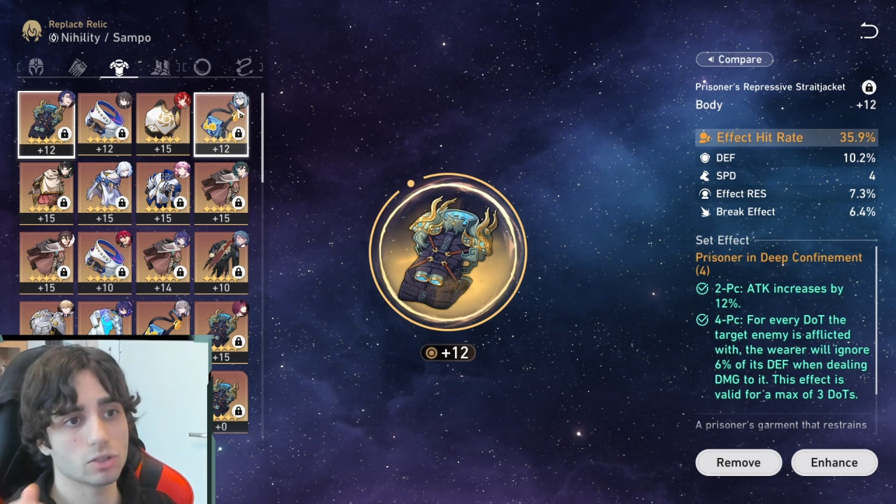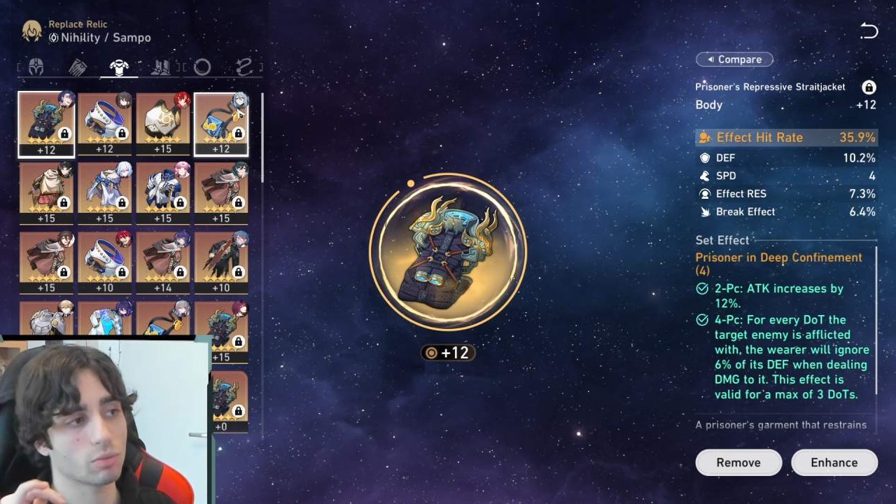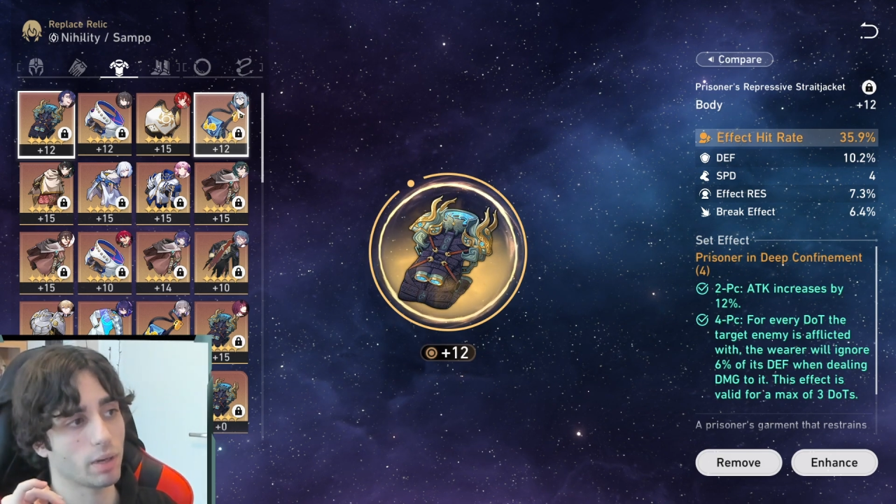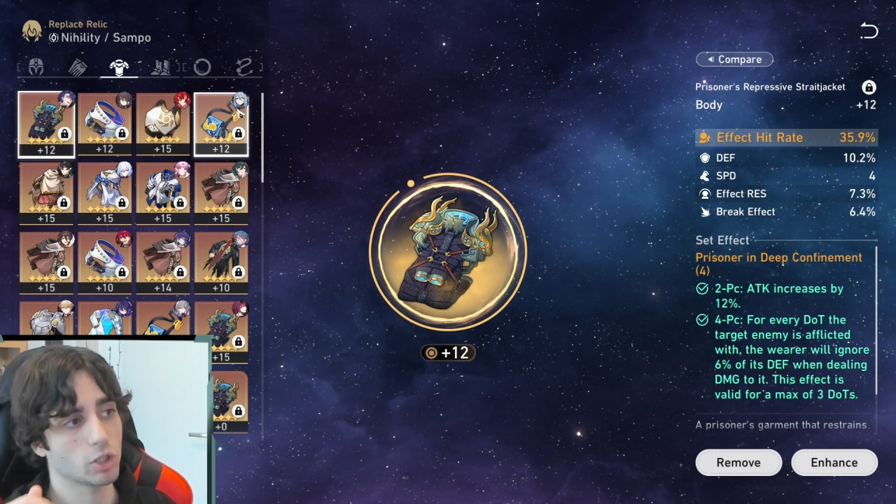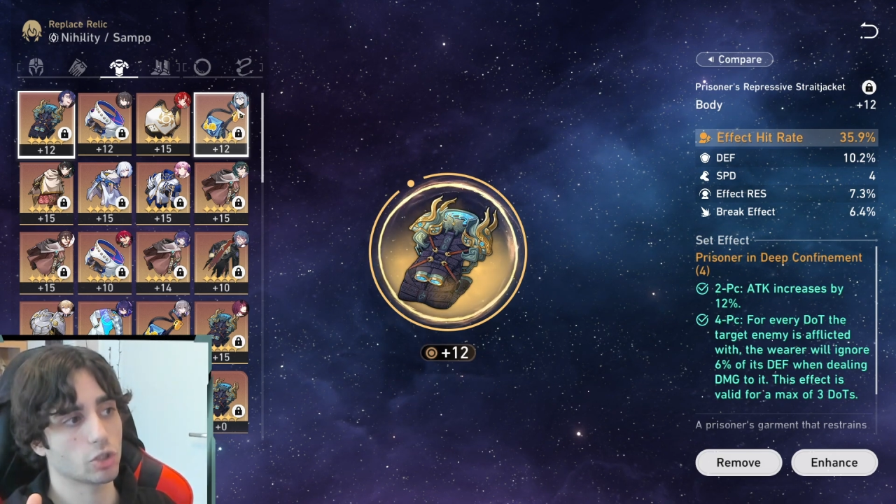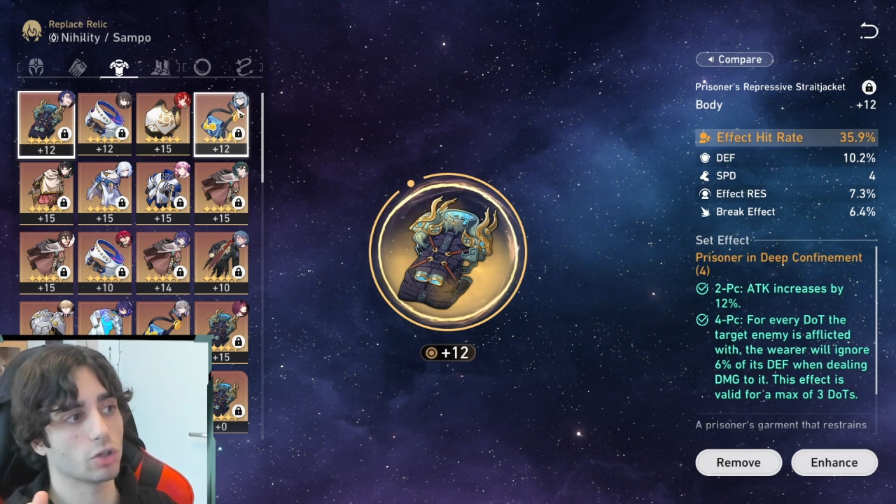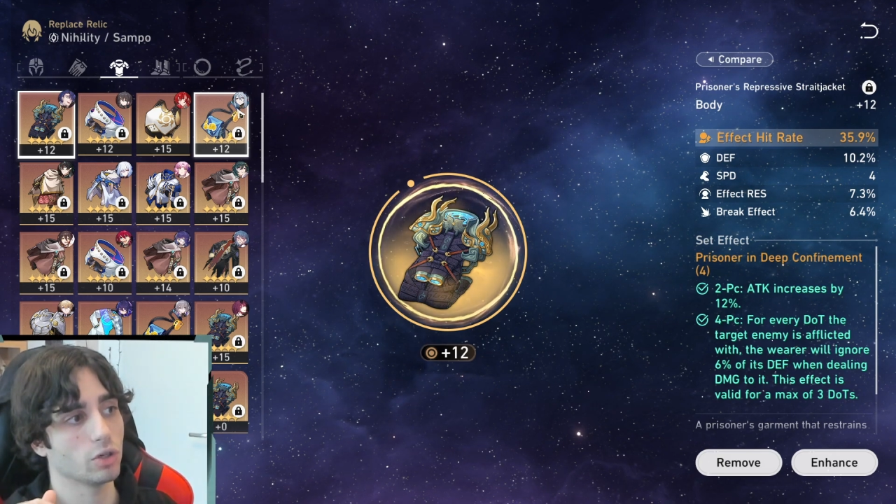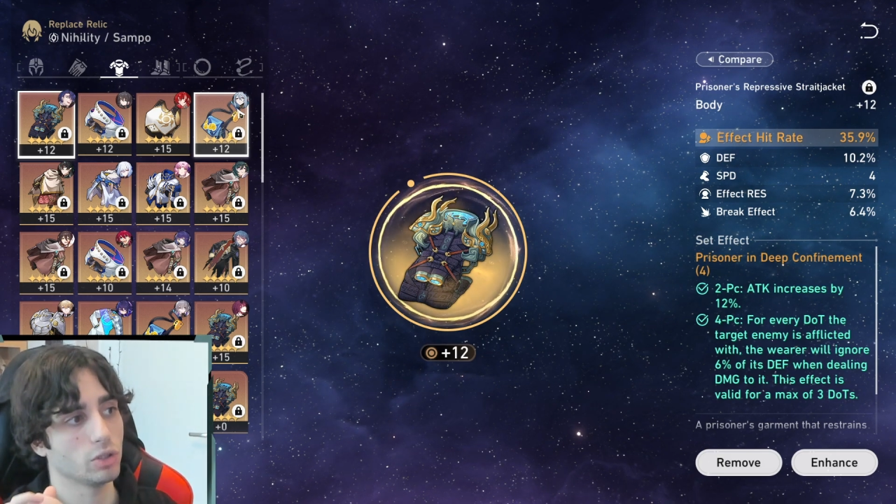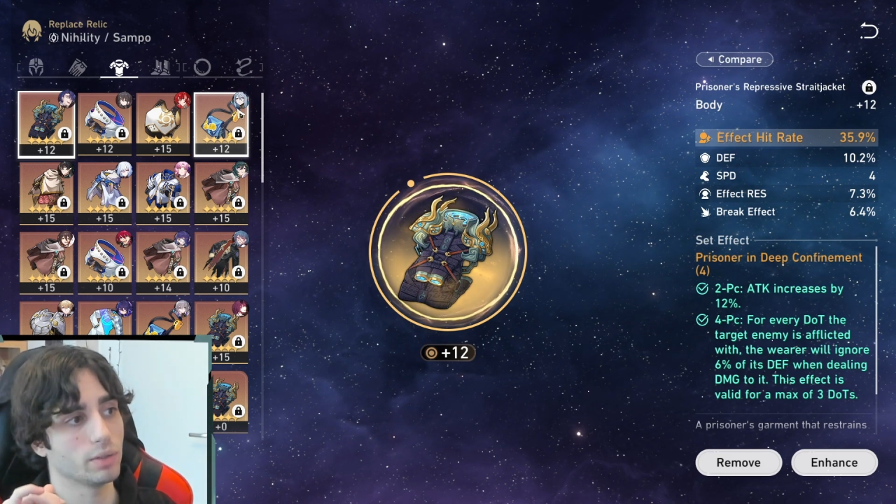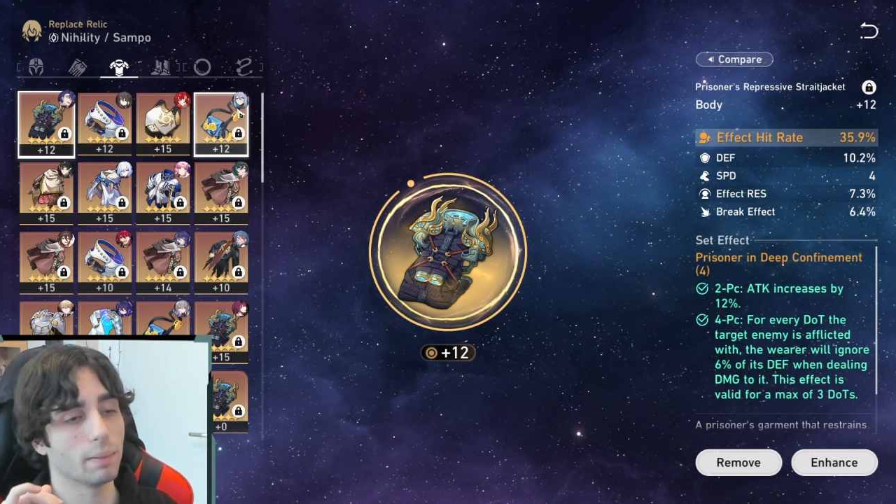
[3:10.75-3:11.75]
So make sure
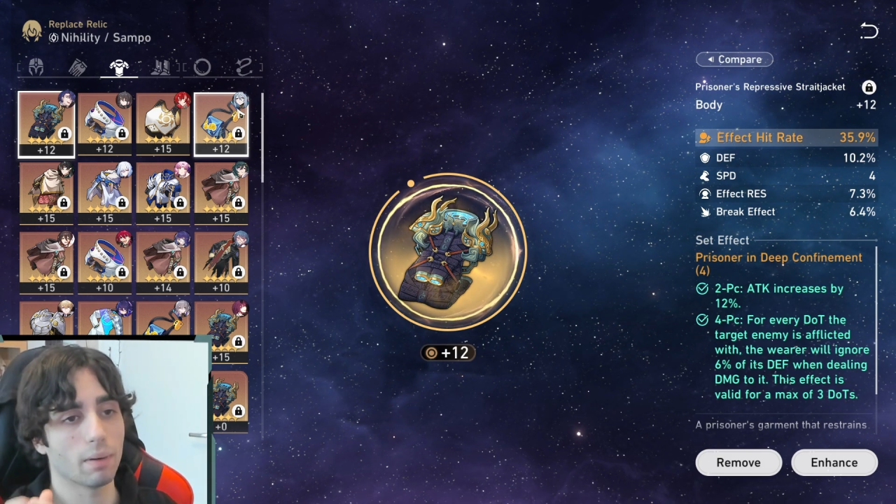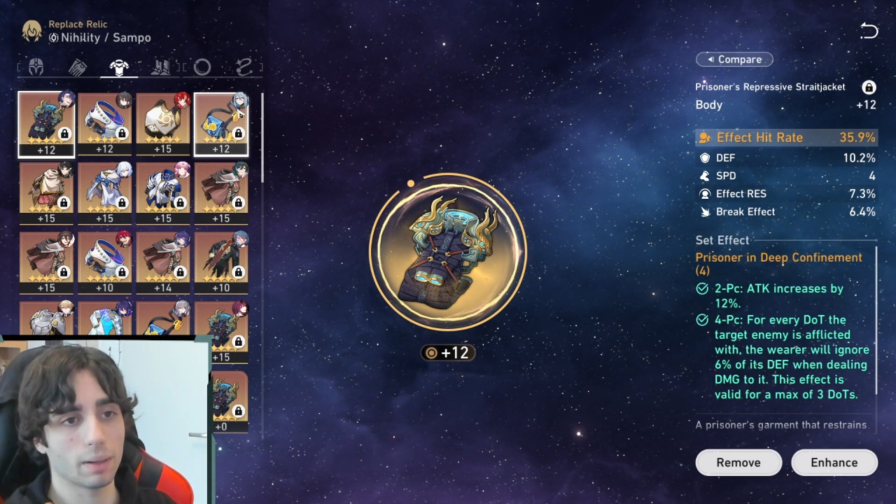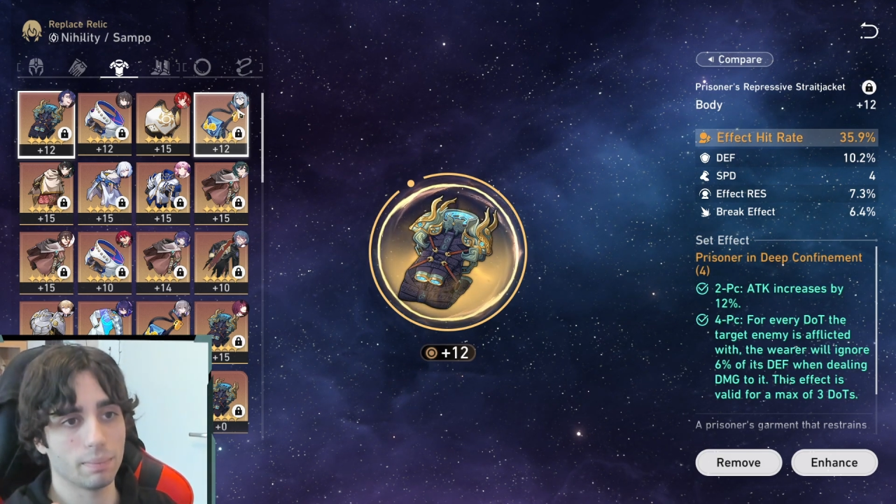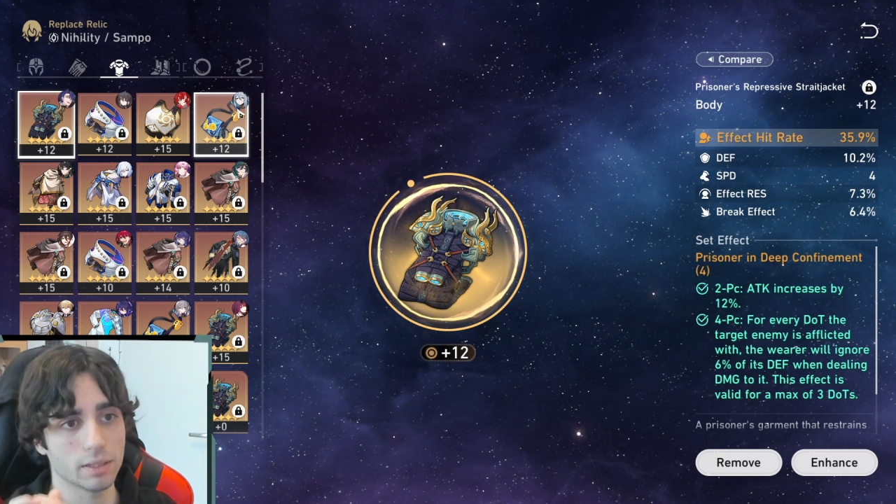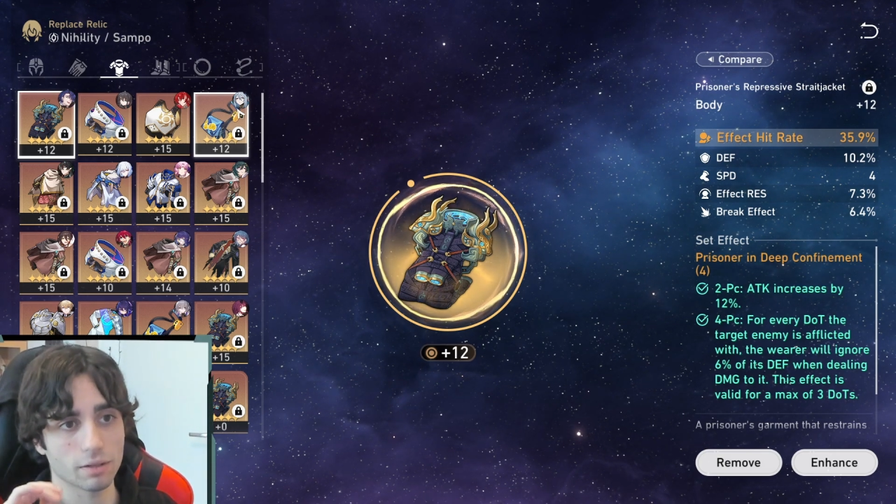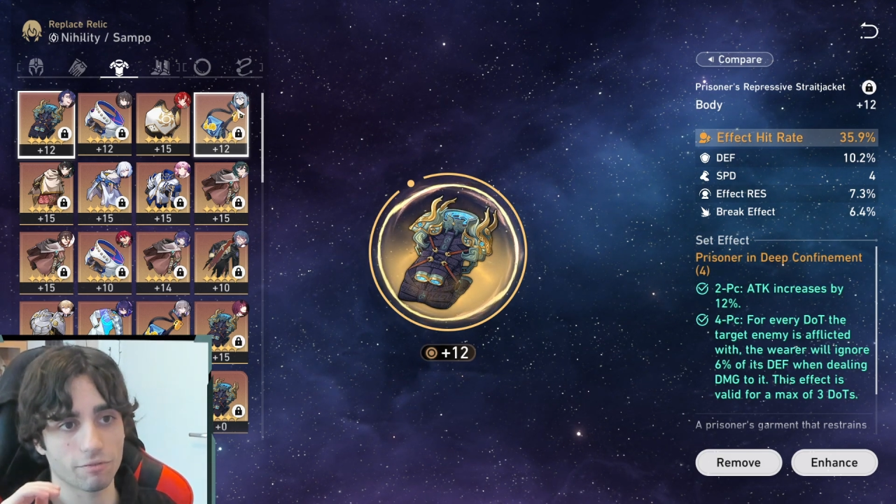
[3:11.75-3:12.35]
you get a body piece,